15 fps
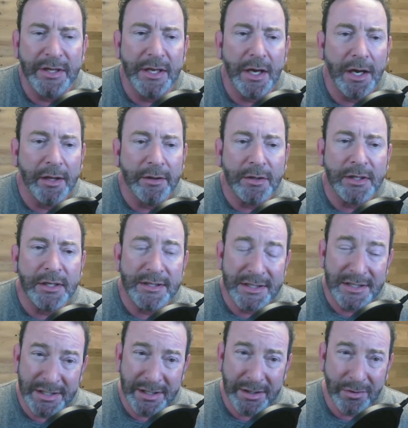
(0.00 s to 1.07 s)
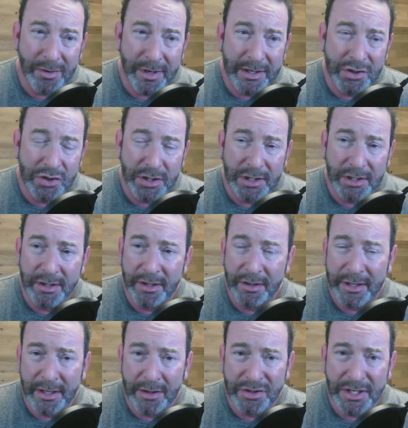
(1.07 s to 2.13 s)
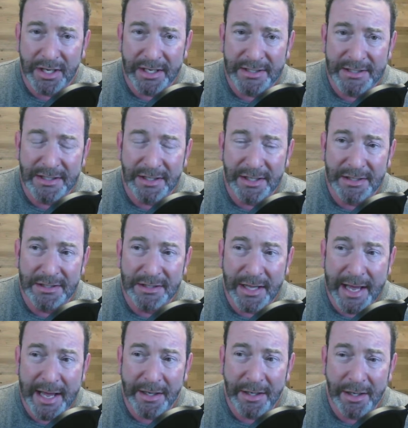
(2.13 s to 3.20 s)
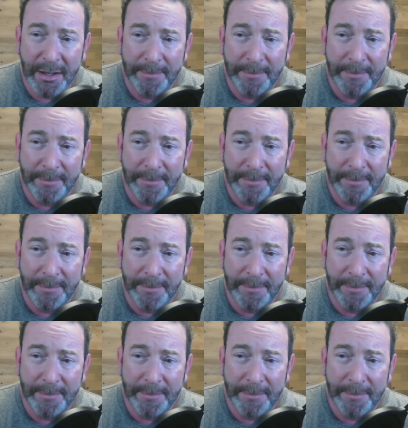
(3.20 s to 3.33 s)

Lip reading: other consideration there, Kelsha, is that